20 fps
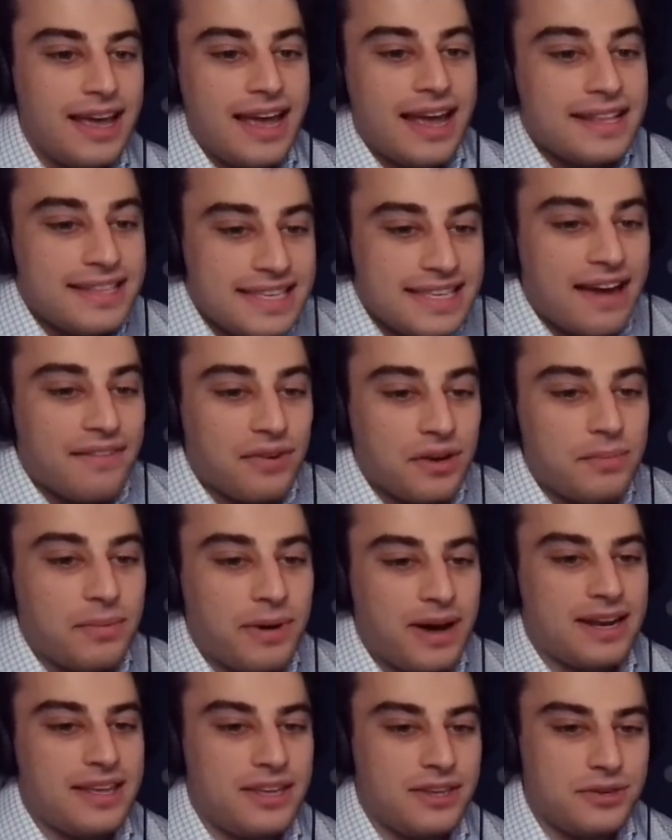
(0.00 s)
It's
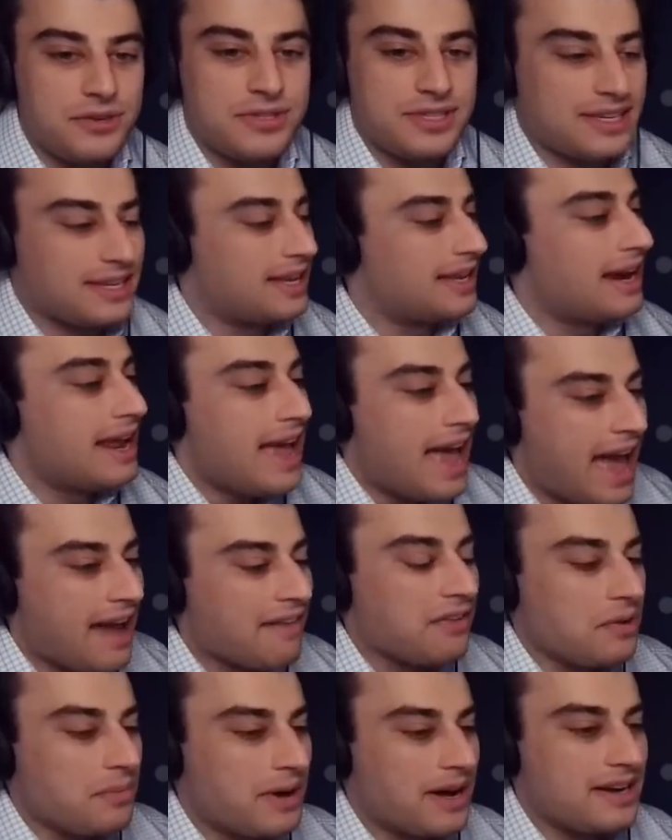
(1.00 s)
everybody using it.
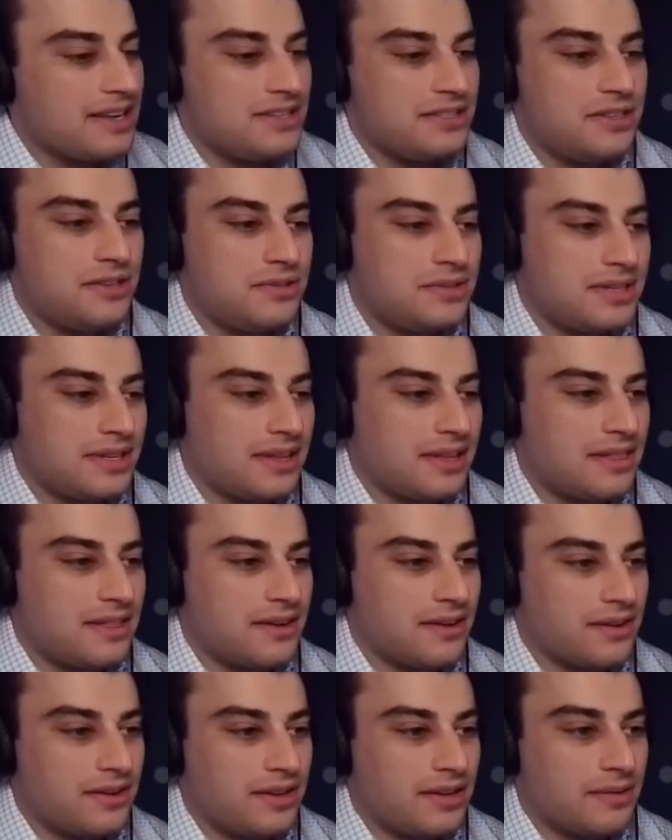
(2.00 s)
Everybody's using
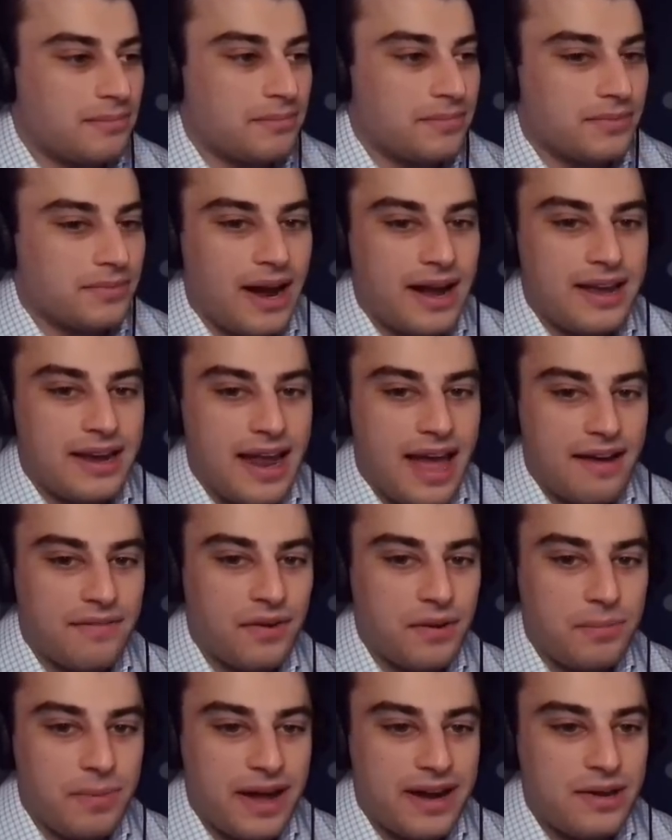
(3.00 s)
Ethereum, right?
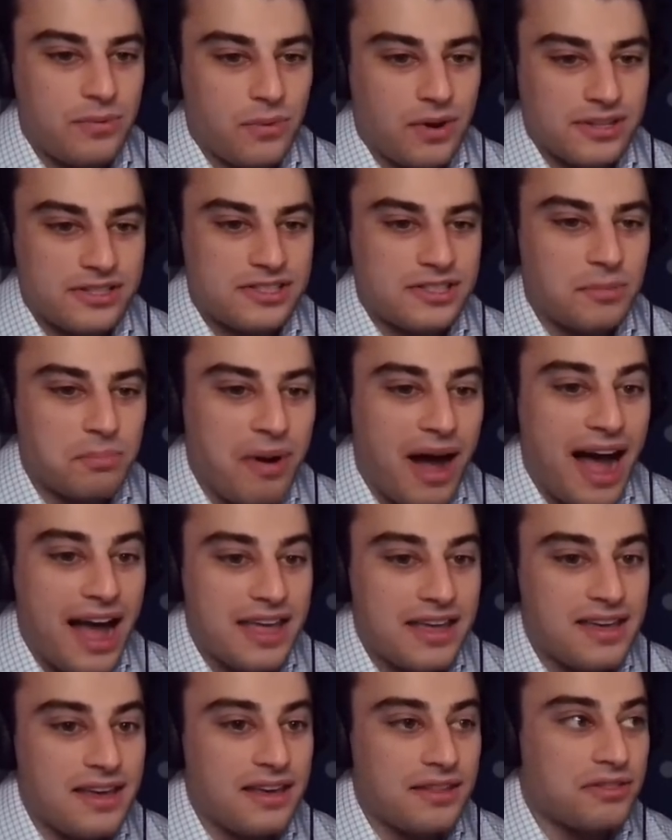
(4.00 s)
Everybody wants to
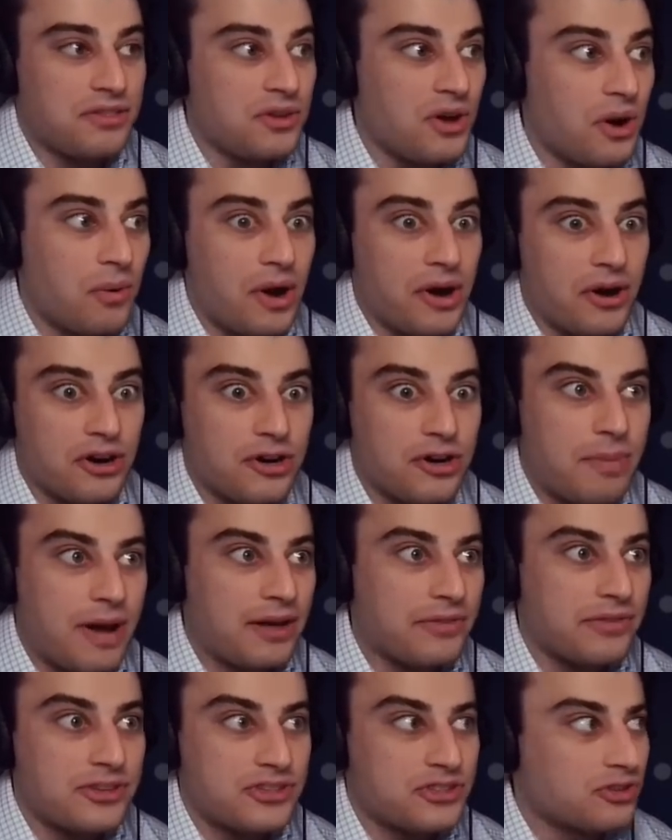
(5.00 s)
buy ETH. Yo, I heard
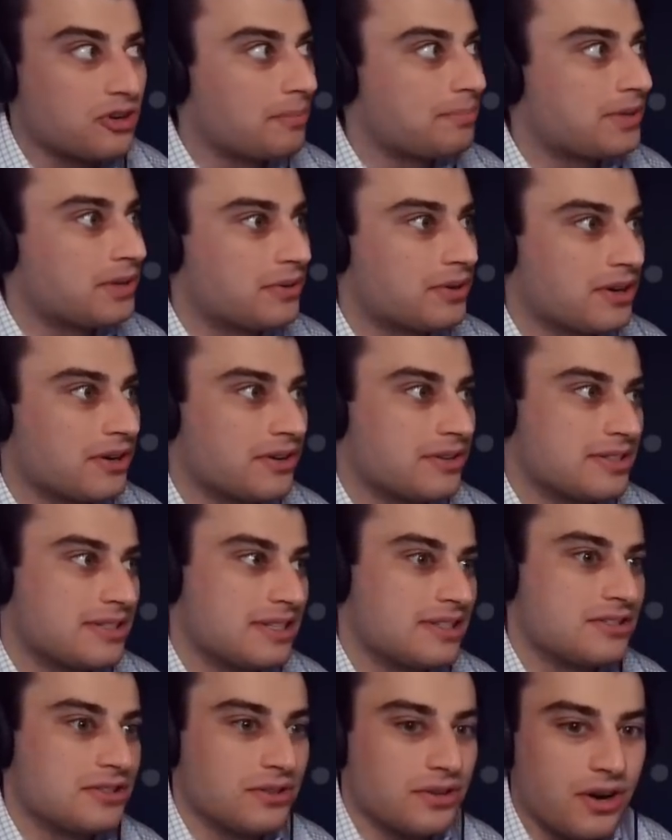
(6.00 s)
about this
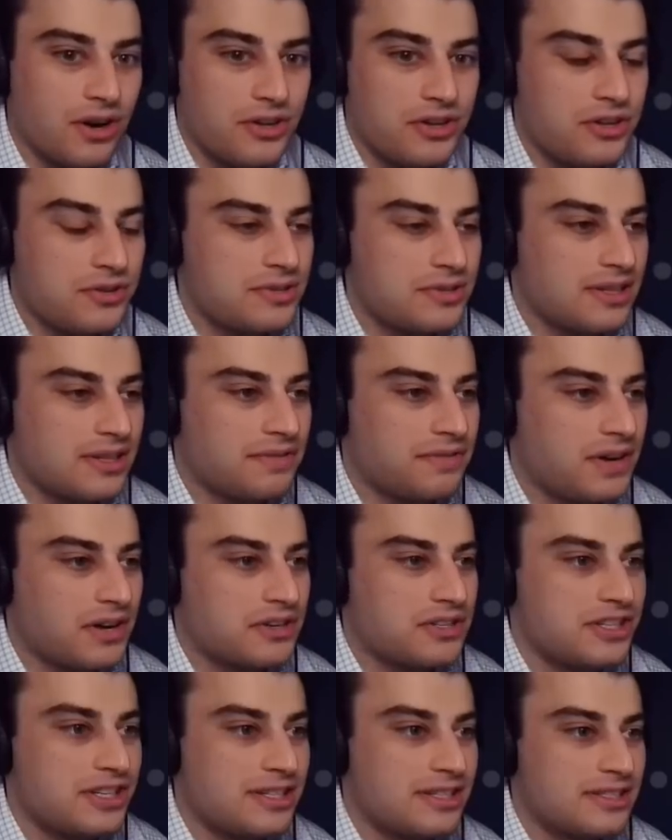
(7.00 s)
cryptocurrency. So they're all using the
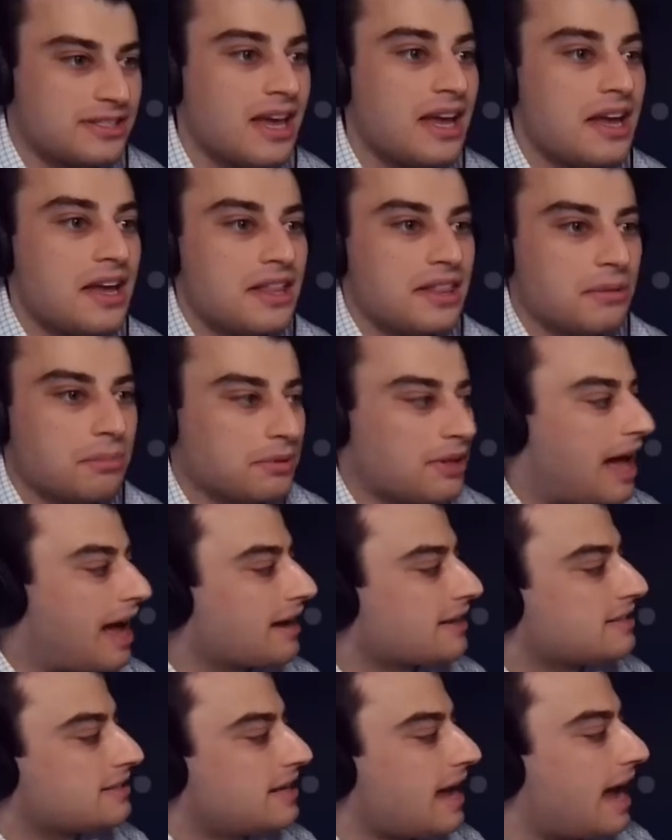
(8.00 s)
functions. The
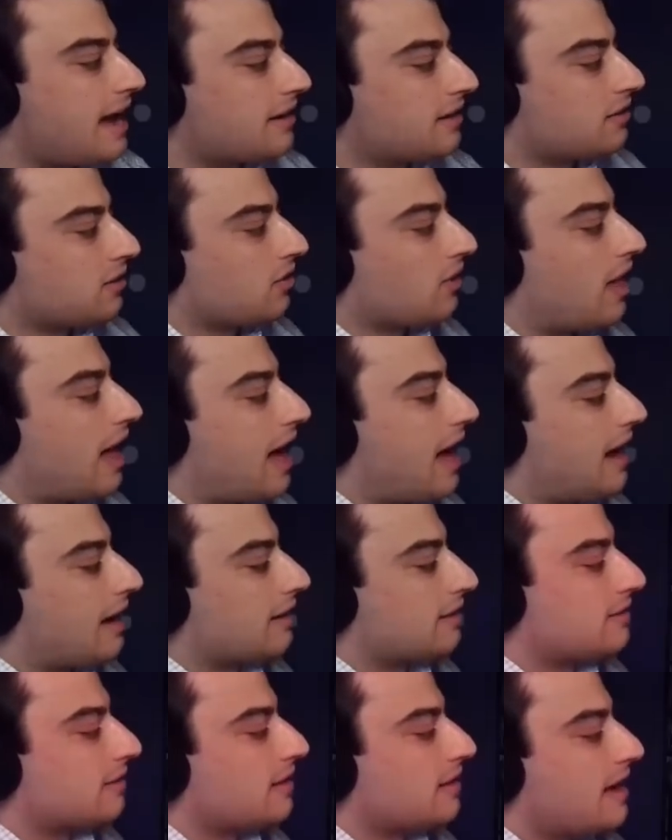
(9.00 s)
blocks got
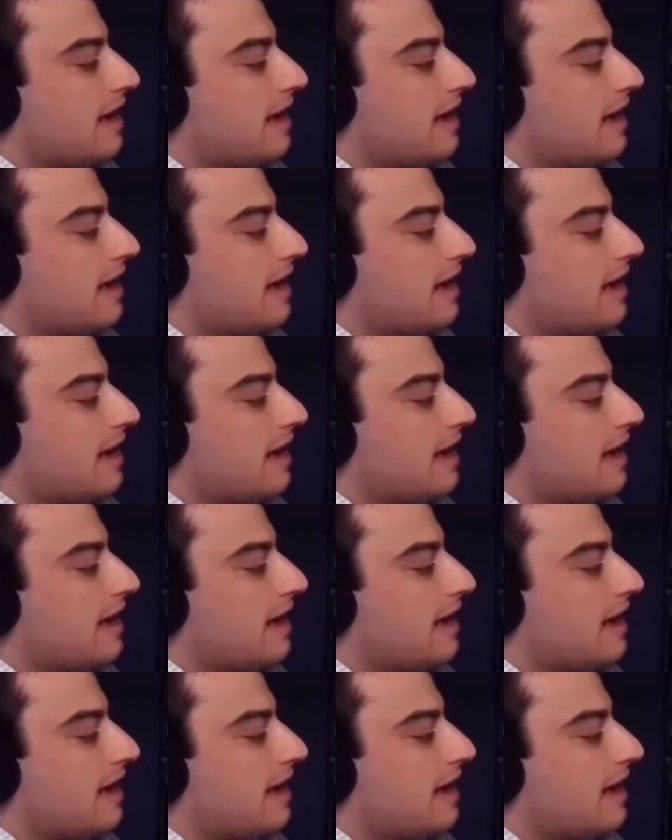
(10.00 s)
clogged.